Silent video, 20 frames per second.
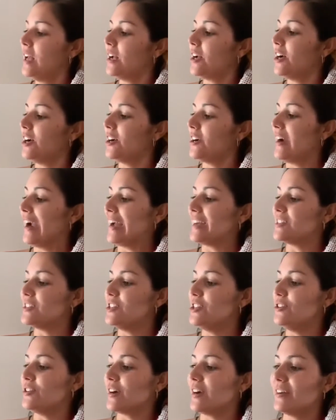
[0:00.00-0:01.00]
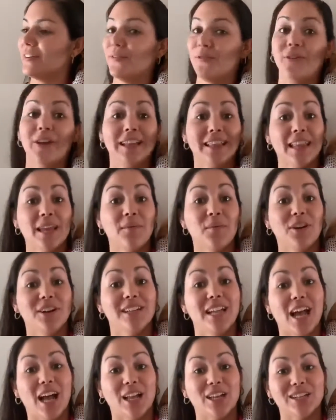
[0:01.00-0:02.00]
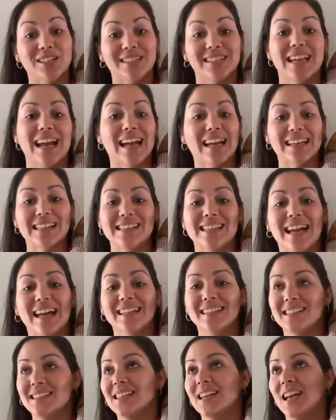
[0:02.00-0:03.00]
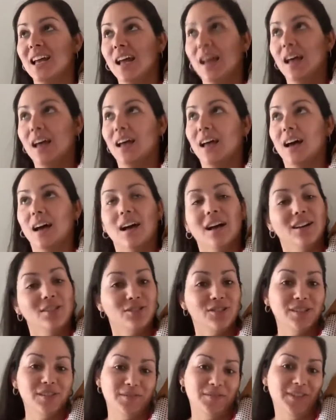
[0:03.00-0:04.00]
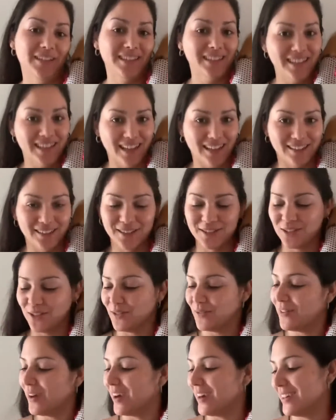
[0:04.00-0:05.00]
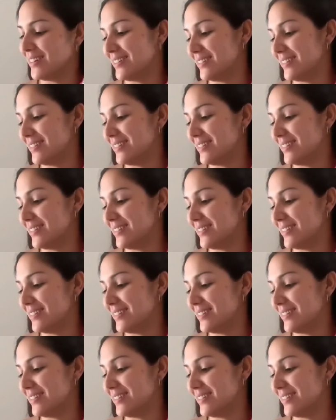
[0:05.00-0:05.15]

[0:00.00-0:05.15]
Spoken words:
Congrats, you earned $50 more, guys! That's $150 so far earned.